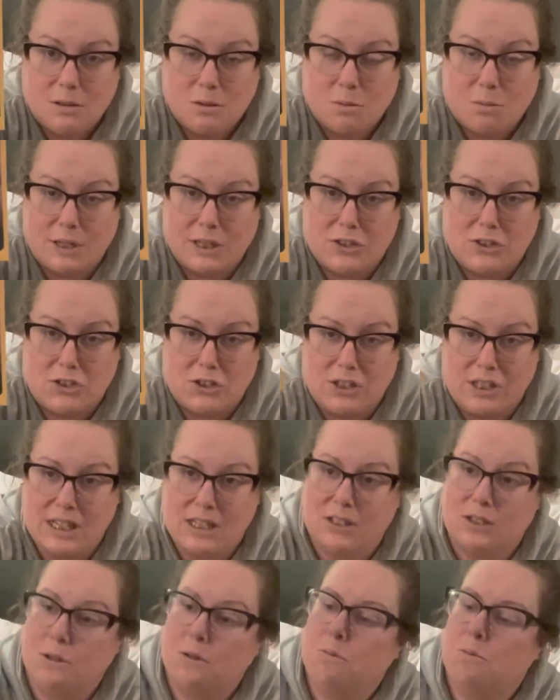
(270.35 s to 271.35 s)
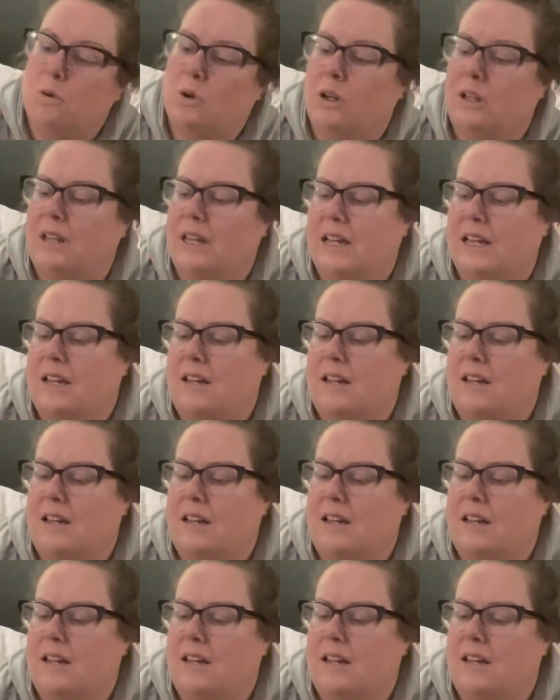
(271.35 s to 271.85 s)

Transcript: which these are more like